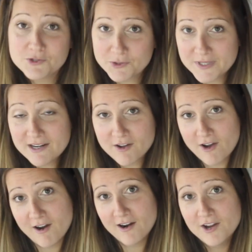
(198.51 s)
You don't need a
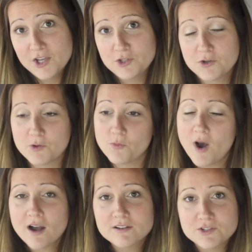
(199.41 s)
car. You can
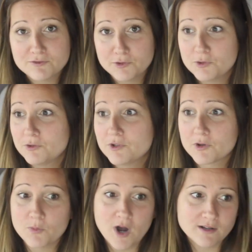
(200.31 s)
walk to food, you
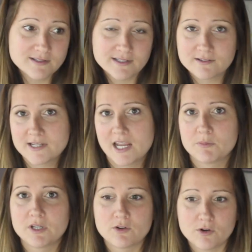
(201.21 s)
can walk to
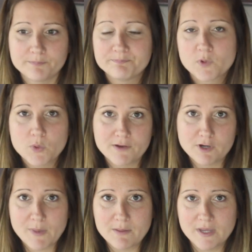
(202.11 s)
entertainment or
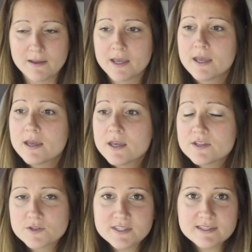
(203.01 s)
whatever it might be.
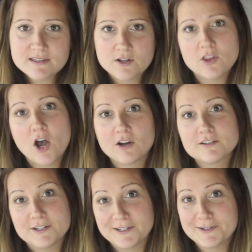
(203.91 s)
So this isn't a
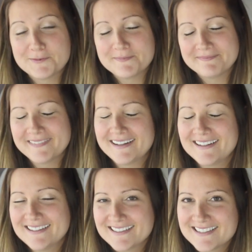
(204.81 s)
long-term
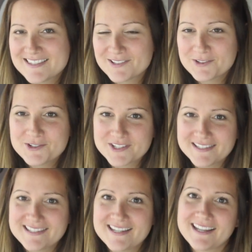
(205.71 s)

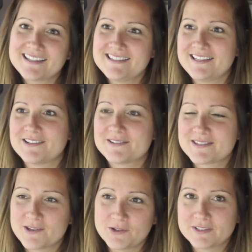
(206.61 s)
solution to stay at
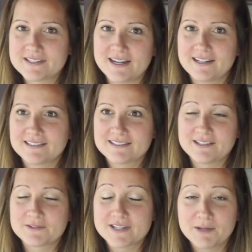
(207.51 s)
casinos the whole entire
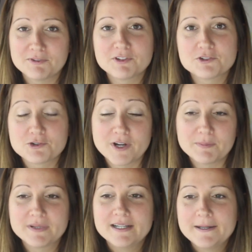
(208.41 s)
time of your trip.